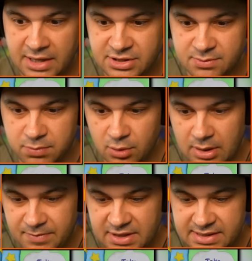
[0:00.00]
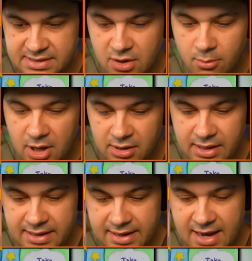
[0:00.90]
I just blew up the disco ball
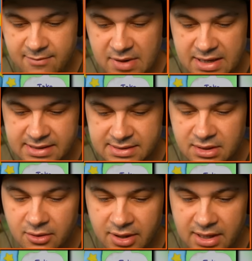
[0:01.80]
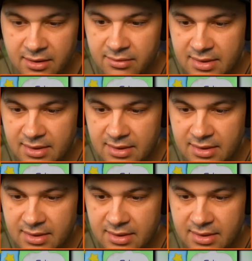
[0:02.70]
and it gave me a disco key.